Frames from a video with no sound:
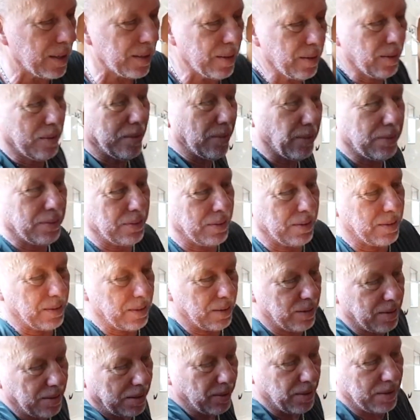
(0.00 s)
from front to
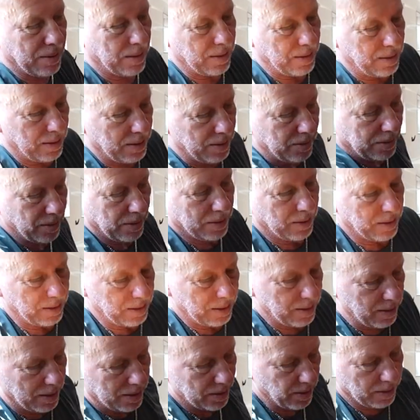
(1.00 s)
back and
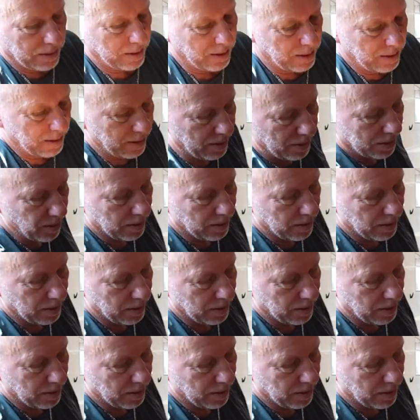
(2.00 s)
get it out of there.